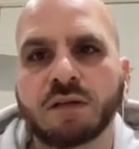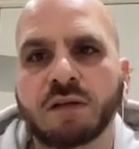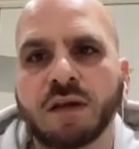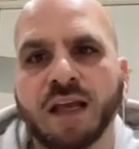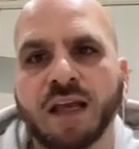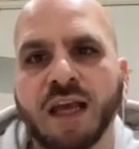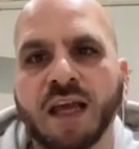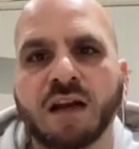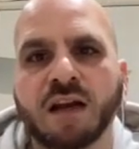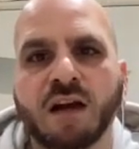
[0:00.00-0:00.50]

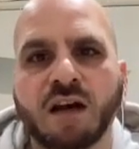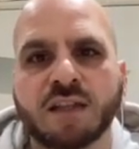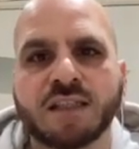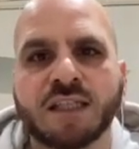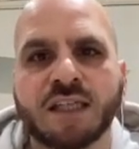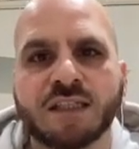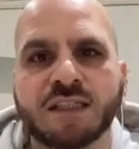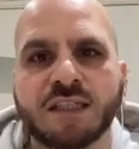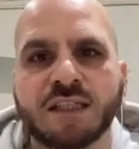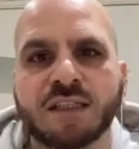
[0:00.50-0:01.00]
again,
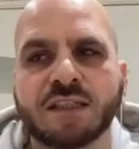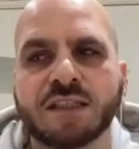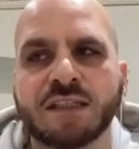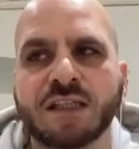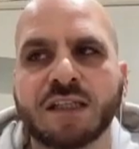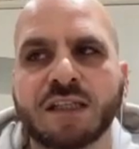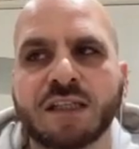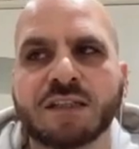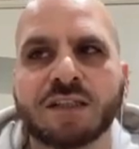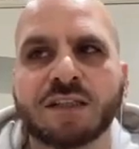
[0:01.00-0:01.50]
Arteta is
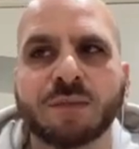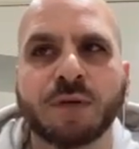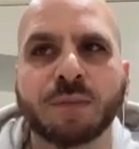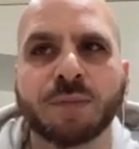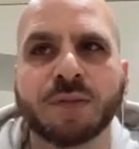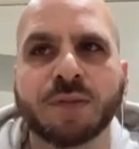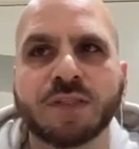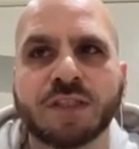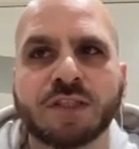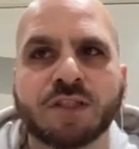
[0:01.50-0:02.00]
in a similar
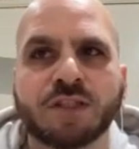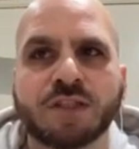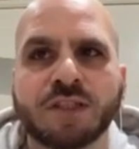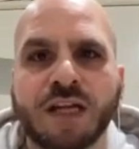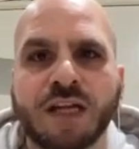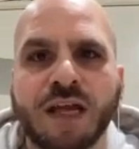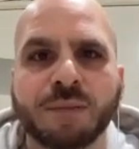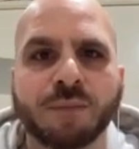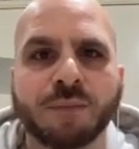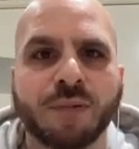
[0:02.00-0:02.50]
position to
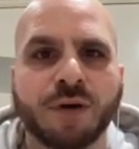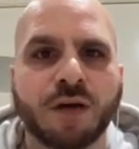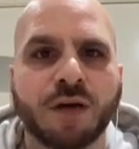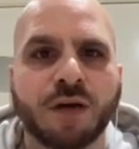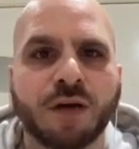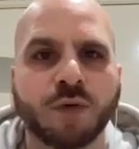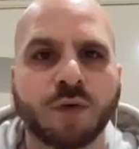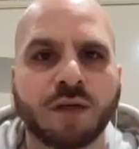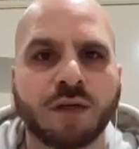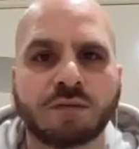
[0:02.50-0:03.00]
Lampard
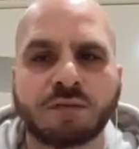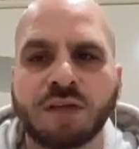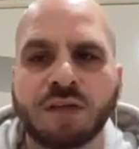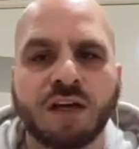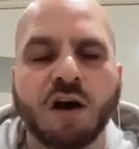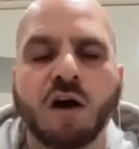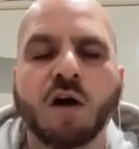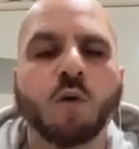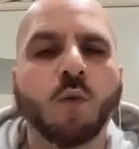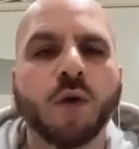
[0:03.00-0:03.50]
where he
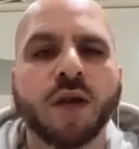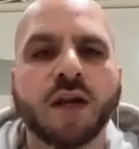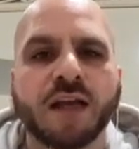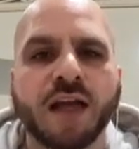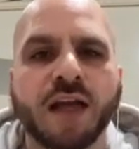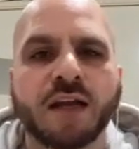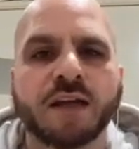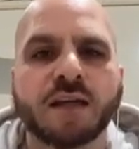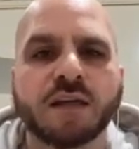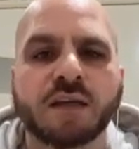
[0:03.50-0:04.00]
can't win,
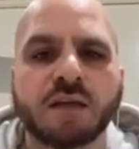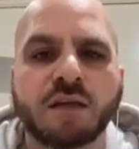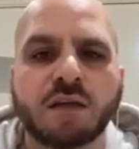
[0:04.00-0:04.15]
can he?